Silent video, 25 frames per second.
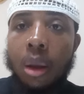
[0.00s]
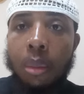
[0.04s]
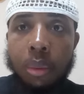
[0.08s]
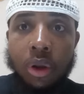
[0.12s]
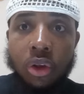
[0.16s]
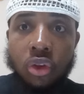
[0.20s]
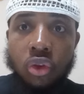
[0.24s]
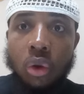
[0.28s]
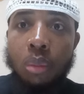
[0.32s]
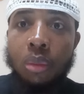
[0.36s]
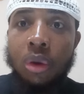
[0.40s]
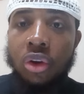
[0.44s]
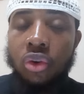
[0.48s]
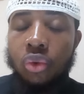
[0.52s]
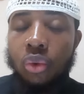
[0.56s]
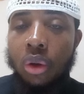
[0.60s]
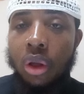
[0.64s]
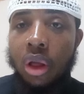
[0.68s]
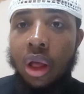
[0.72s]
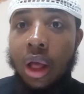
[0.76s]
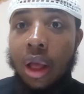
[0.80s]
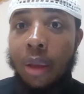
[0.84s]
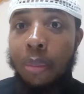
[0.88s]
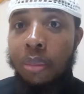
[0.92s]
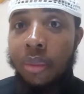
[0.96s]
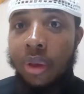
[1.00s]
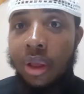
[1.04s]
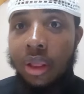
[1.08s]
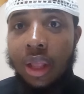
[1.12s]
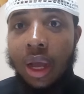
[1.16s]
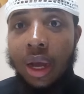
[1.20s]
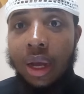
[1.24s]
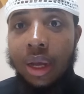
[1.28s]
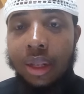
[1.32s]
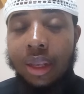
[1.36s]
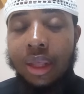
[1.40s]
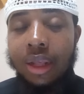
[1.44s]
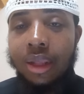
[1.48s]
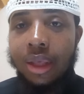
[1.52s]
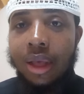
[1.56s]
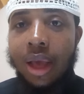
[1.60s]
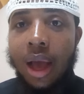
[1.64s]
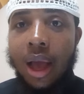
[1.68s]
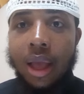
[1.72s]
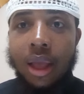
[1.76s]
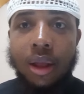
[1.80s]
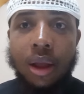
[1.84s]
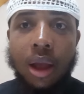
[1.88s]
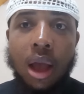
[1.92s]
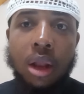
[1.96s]
Please, someone should help me attack this
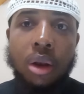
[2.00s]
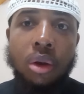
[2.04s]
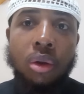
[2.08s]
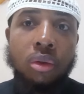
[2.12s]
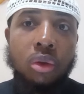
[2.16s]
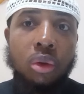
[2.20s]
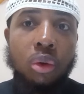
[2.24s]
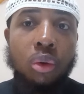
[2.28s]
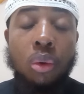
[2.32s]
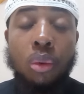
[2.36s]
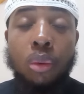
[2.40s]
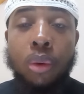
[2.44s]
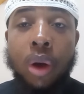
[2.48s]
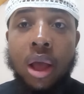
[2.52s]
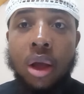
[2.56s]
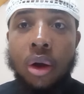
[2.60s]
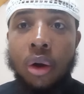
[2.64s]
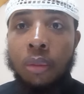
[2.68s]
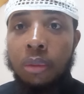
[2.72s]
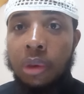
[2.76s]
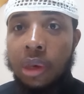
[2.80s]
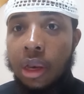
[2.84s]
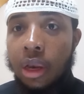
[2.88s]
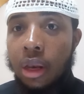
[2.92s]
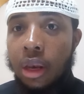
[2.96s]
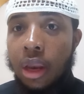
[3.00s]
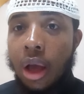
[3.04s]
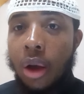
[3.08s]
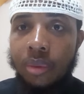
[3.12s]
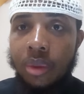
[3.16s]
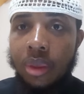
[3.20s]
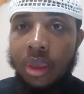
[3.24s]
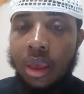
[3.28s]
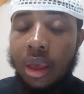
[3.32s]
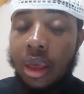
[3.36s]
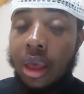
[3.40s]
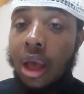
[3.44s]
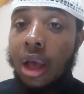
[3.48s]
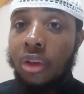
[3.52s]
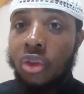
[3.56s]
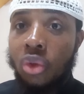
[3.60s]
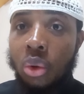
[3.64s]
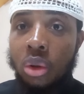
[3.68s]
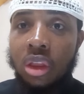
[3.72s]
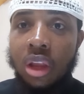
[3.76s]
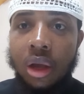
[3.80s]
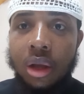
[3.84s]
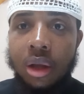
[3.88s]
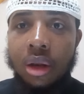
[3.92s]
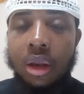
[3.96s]
guy. I don't know why up to now he has
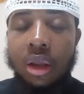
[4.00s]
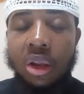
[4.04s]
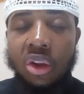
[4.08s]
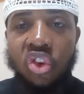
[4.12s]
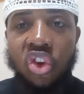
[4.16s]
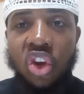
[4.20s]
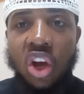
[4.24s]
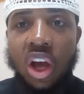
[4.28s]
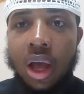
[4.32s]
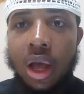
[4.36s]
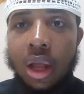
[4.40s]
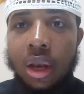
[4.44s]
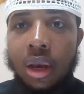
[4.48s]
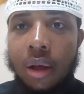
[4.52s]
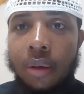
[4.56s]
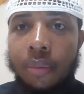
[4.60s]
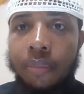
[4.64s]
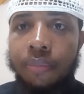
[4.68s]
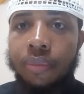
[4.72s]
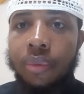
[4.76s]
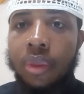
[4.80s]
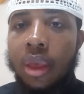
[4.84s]
not taken his shahada.